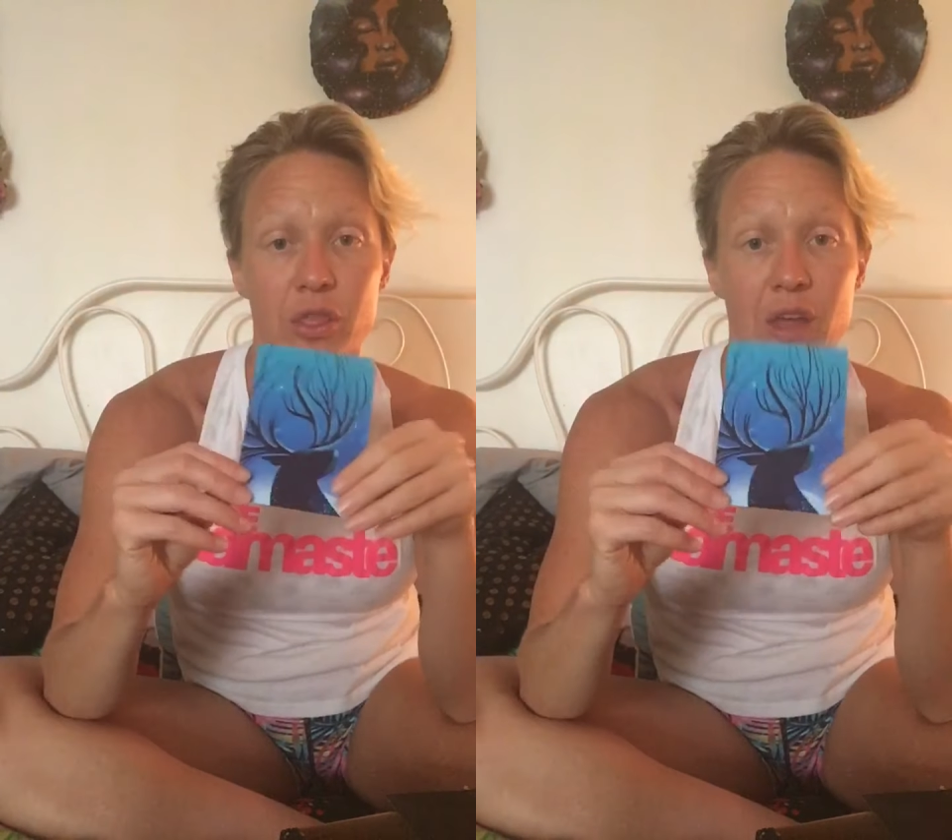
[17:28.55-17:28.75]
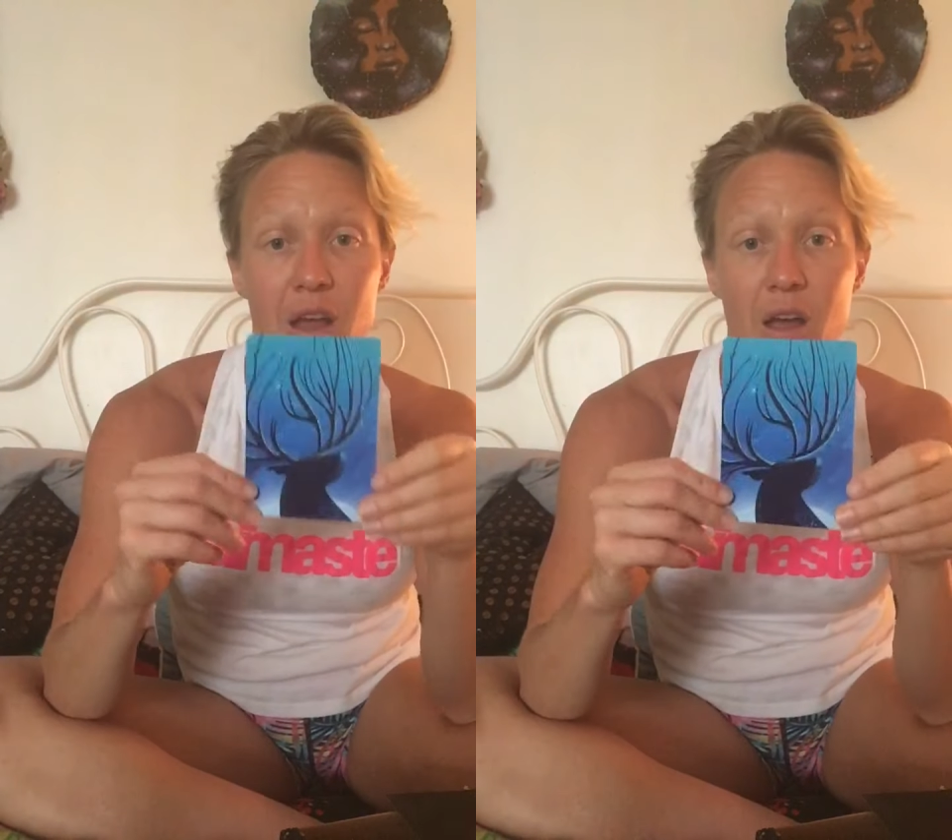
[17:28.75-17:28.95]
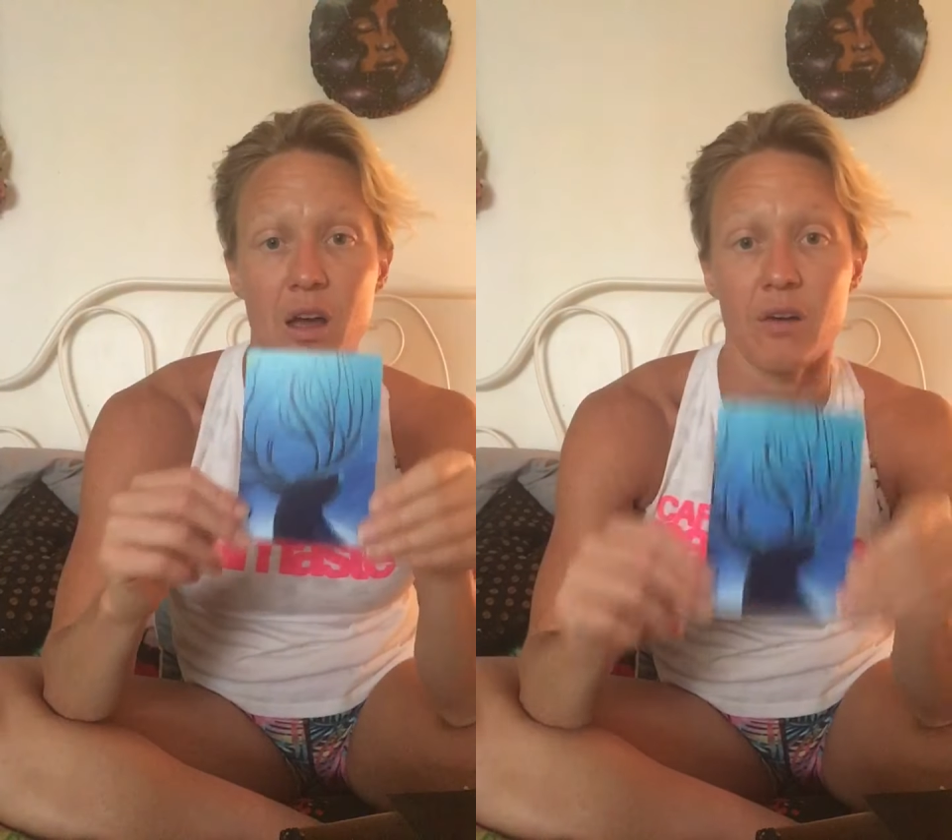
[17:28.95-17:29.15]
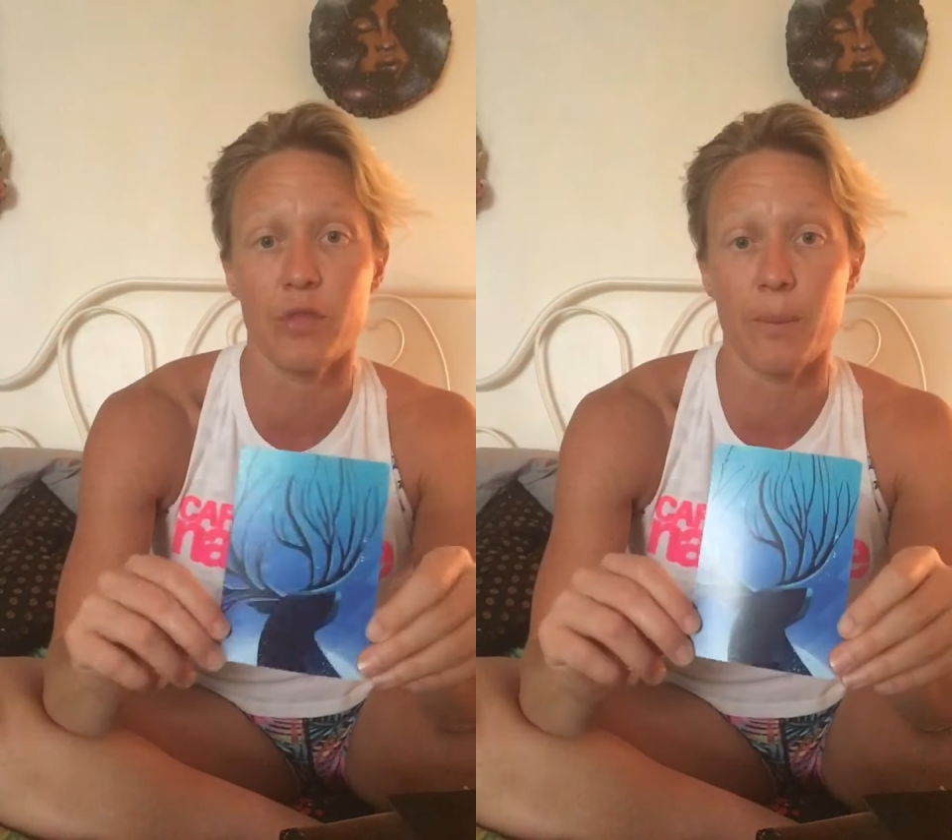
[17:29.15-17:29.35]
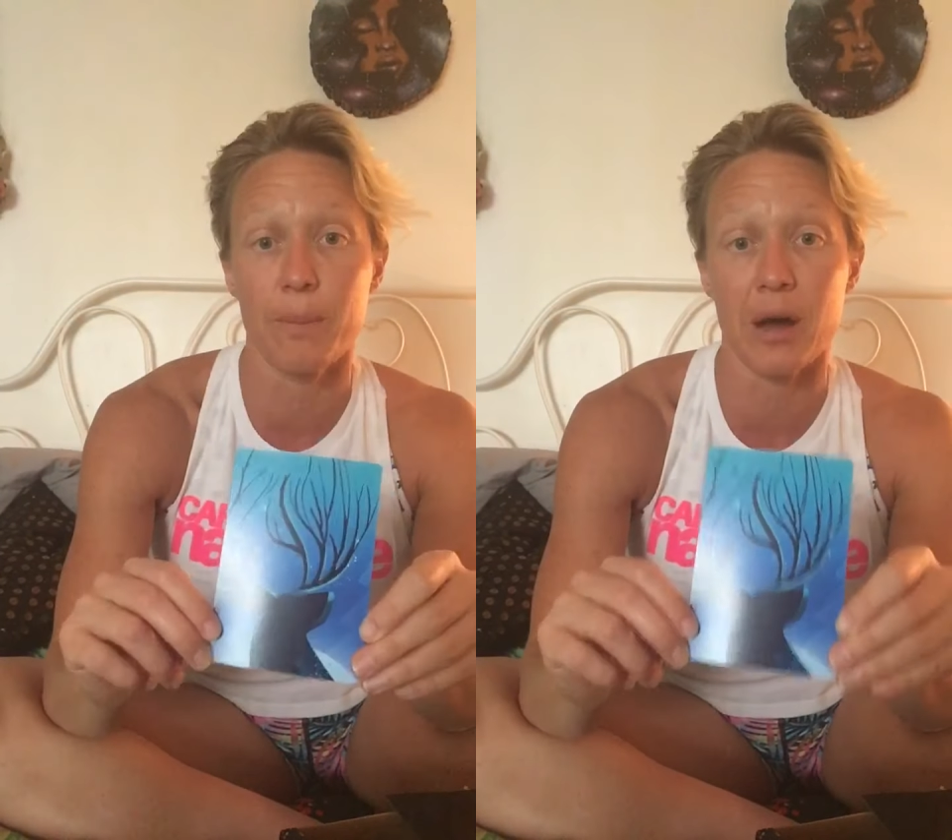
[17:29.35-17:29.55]
think
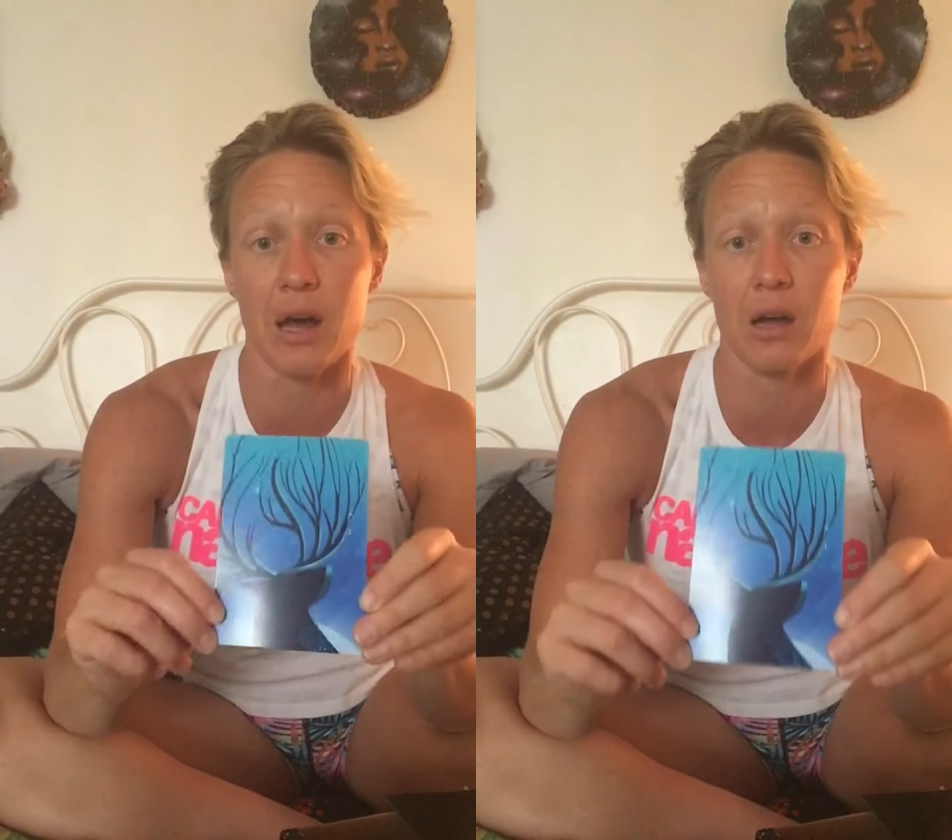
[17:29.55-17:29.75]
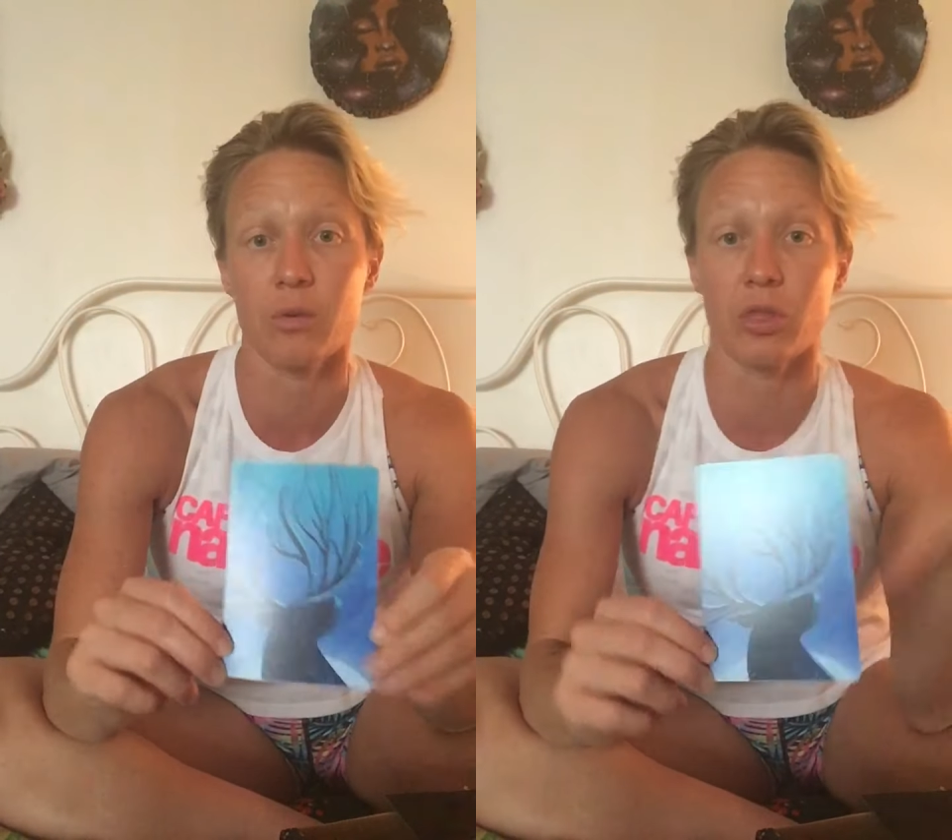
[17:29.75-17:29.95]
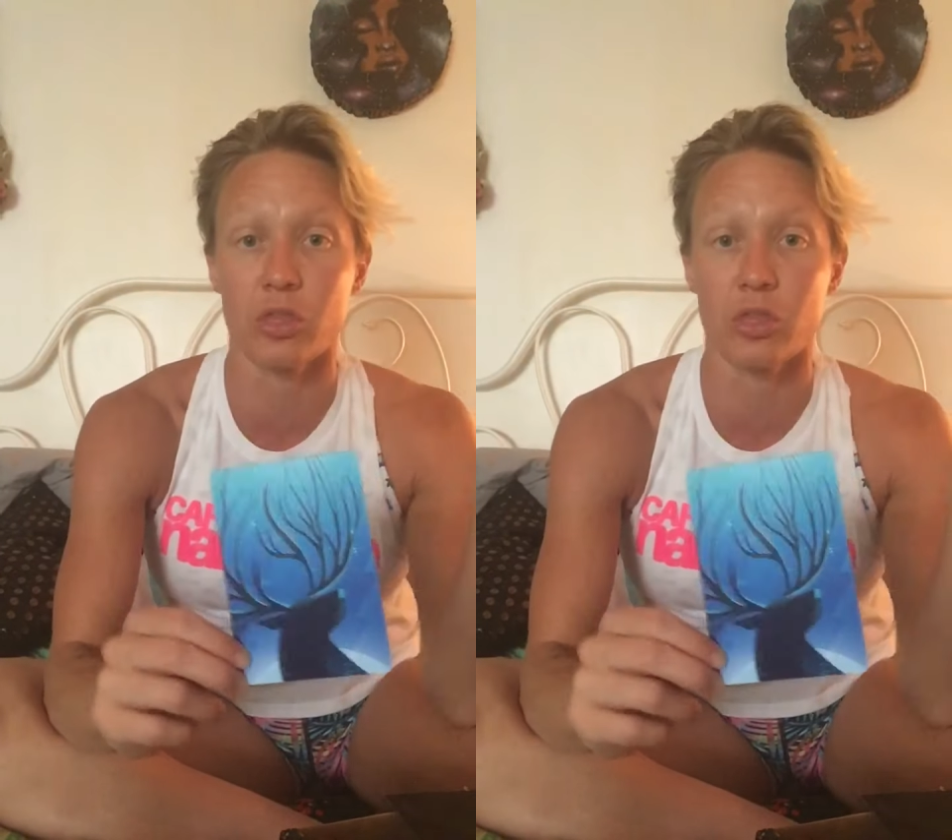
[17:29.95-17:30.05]
of the buck with